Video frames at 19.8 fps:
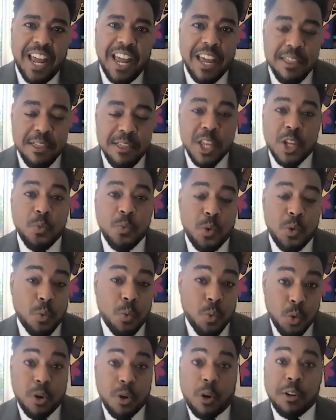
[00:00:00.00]
And then we
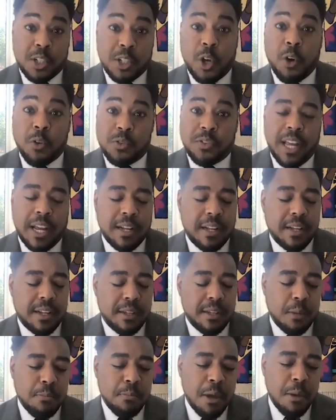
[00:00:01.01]
root ourselves in that
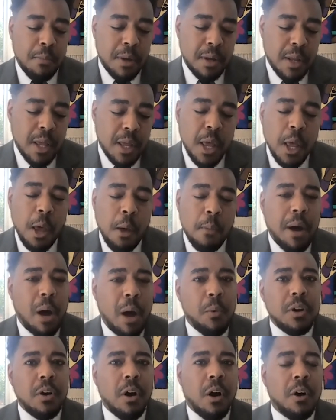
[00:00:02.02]
commitment. But I
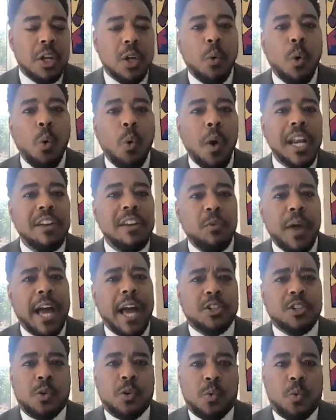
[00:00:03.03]
want to argue, well, what if we
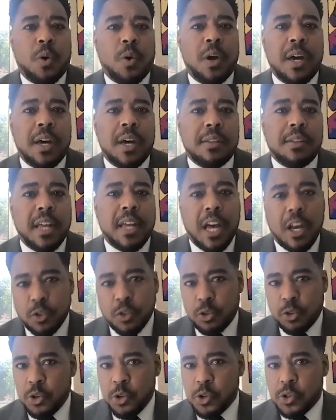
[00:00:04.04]
actually read the
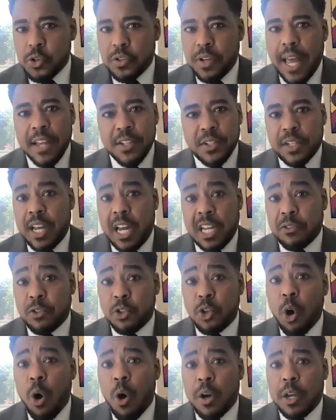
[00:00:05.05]
Constitution as a kind of
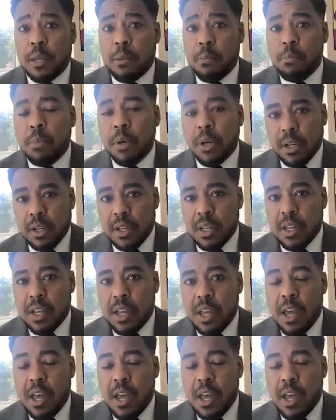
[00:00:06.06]
talking book?